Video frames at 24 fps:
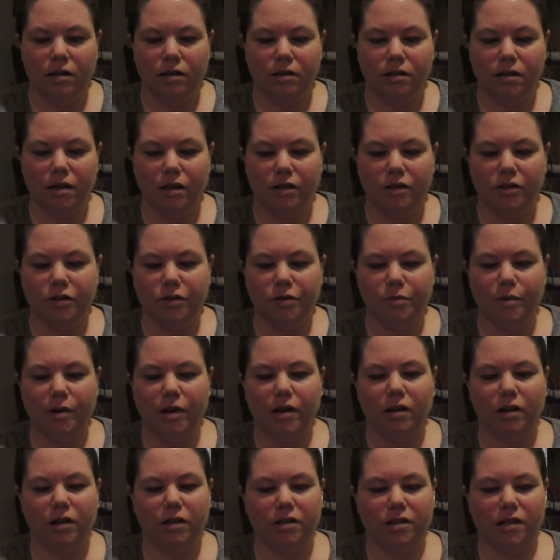So this is what
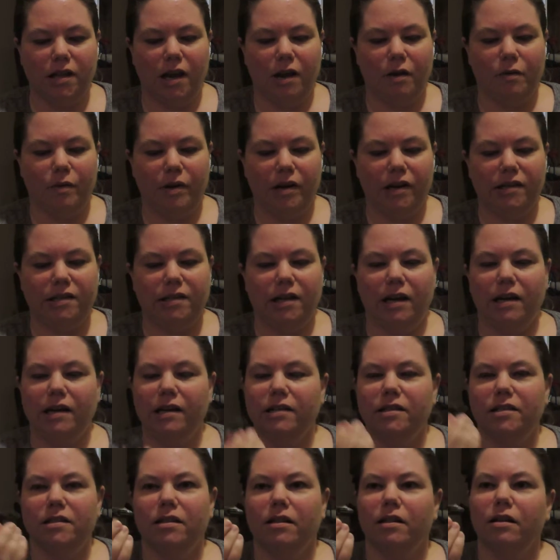it looks like when it's on
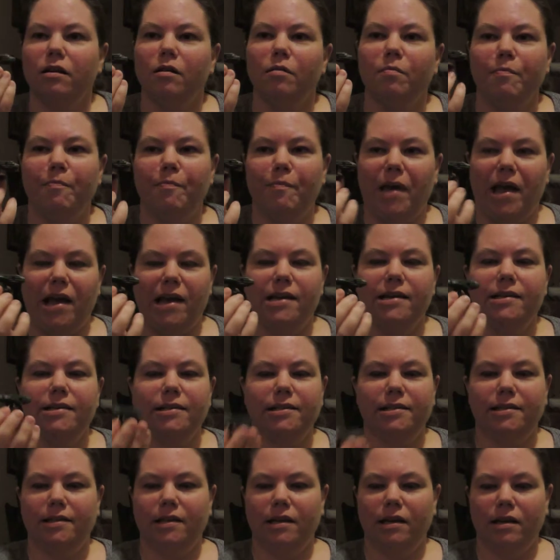its little
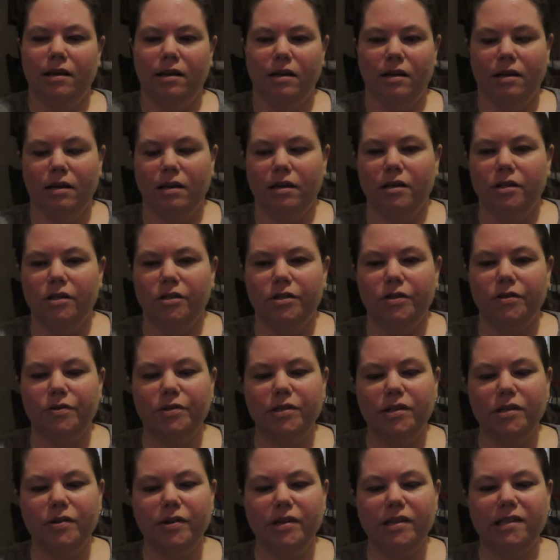base. So
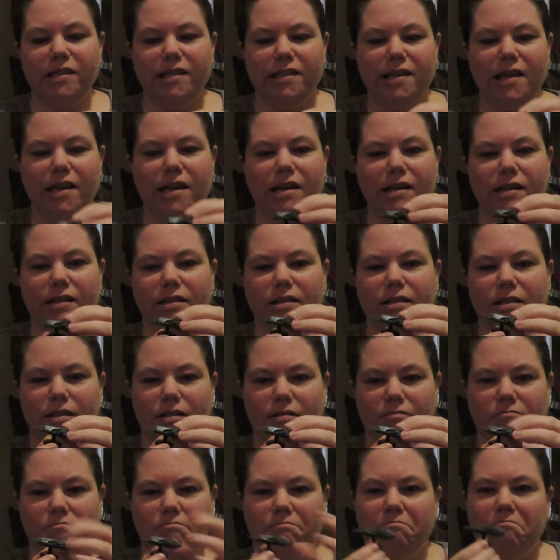as you can see,
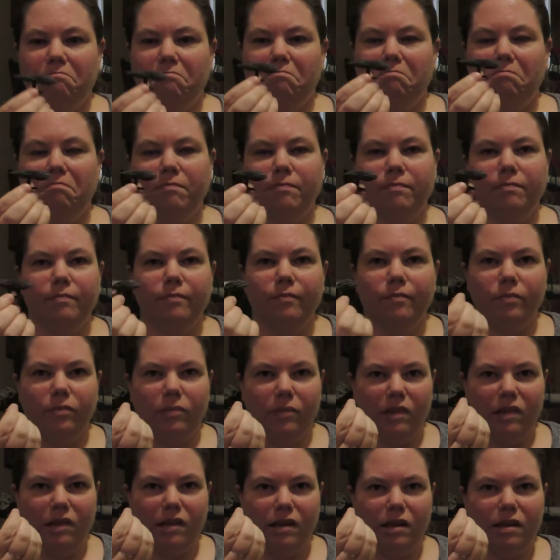it's
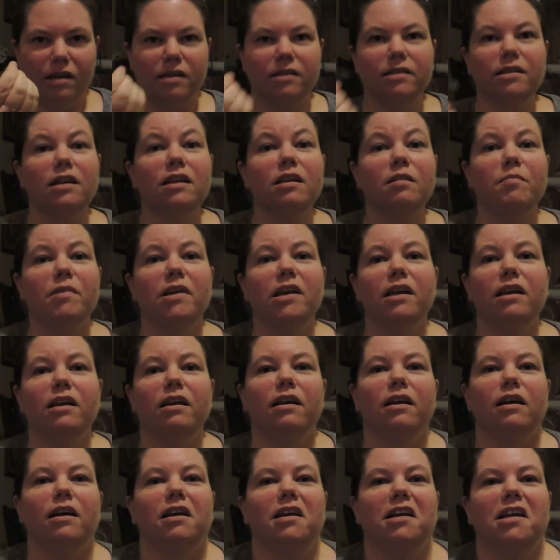going to
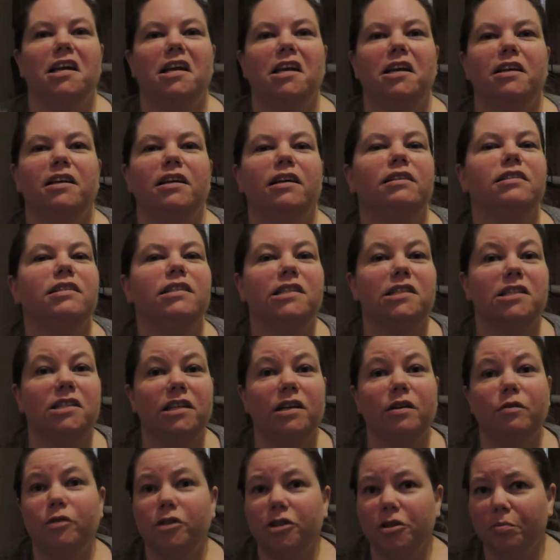be
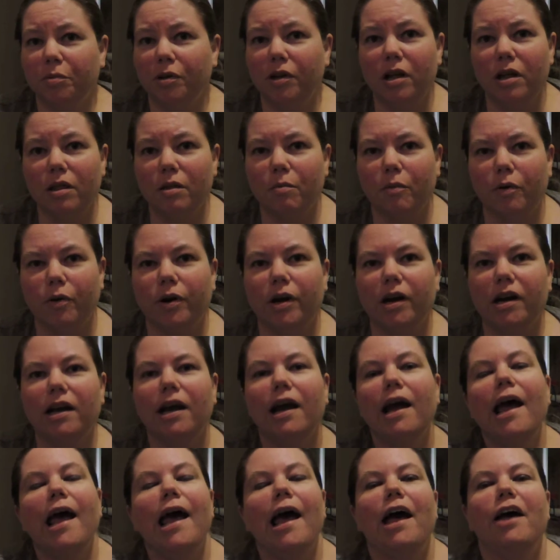distinguishable on the board,
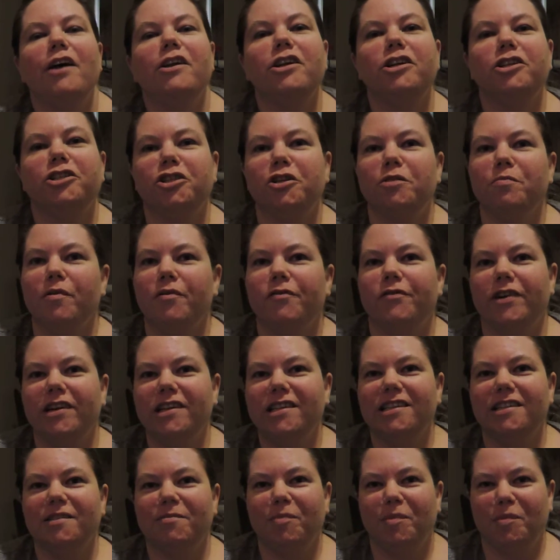and it should be
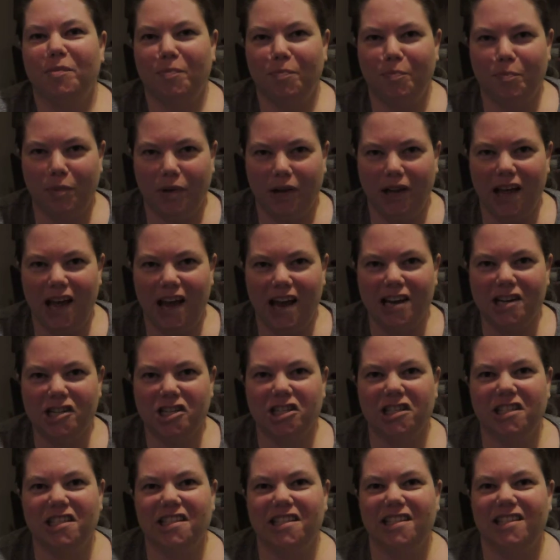fun to play
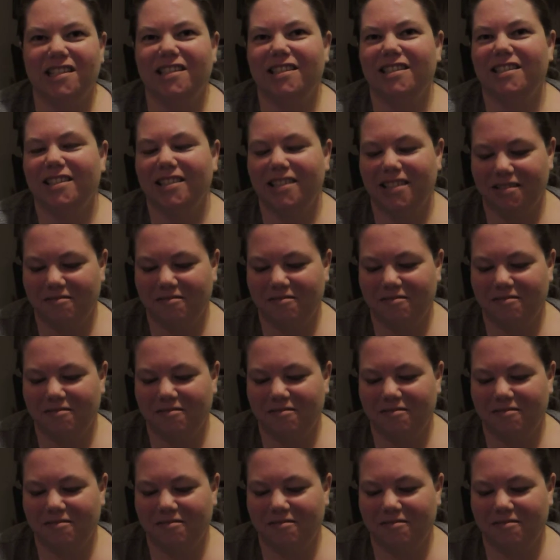just to...